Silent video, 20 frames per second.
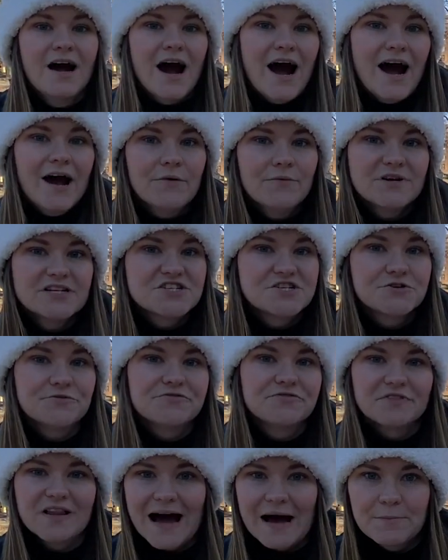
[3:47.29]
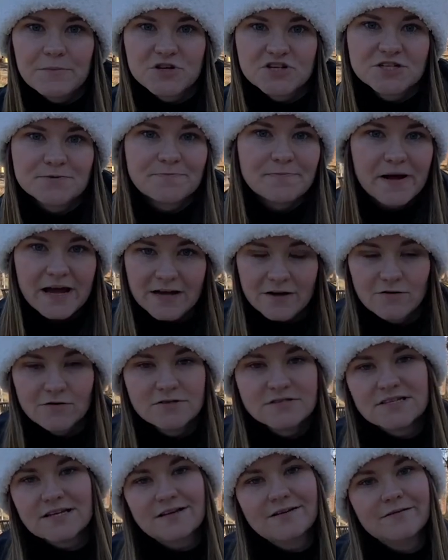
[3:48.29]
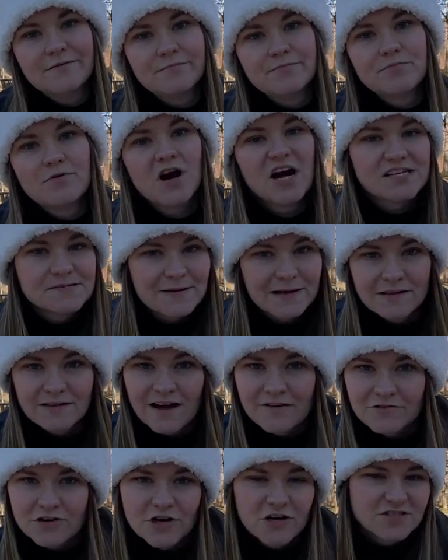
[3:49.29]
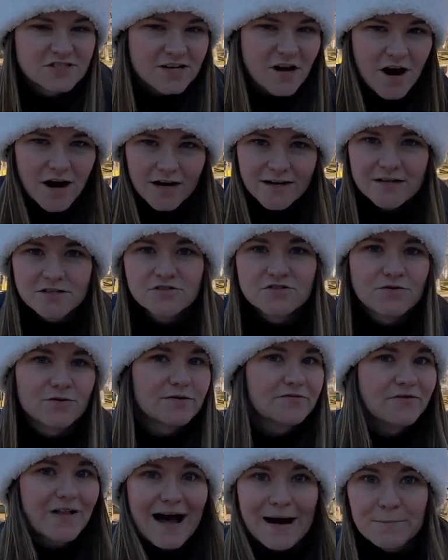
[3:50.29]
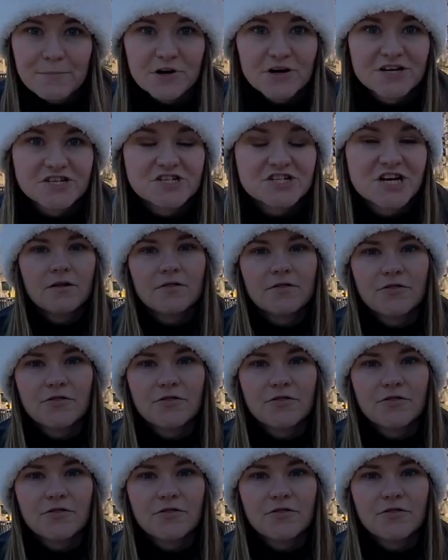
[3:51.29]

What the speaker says: I went to Flatbush Bagels in Prospect Lefferts Gardens, or Flatbush.